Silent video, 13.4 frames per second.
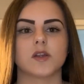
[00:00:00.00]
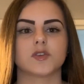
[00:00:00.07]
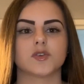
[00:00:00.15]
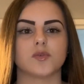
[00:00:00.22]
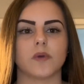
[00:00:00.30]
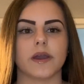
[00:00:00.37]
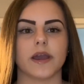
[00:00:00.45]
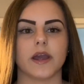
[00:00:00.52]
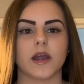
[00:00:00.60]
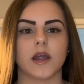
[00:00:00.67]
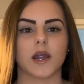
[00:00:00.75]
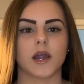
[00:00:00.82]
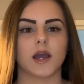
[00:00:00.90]
to
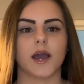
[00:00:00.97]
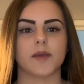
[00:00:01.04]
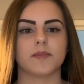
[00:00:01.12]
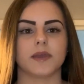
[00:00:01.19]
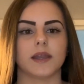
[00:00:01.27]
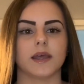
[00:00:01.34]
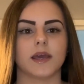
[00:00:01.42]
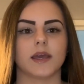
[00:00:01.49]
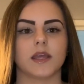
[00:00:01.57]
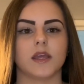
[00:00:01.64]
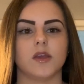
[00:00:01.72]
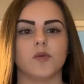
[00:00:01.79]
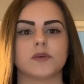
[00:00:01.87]
where, I mean,
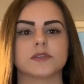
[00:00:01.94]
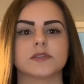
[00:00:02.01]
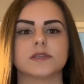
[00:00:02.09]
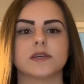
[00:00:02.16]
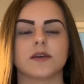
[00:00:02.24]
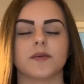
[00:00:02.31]
he was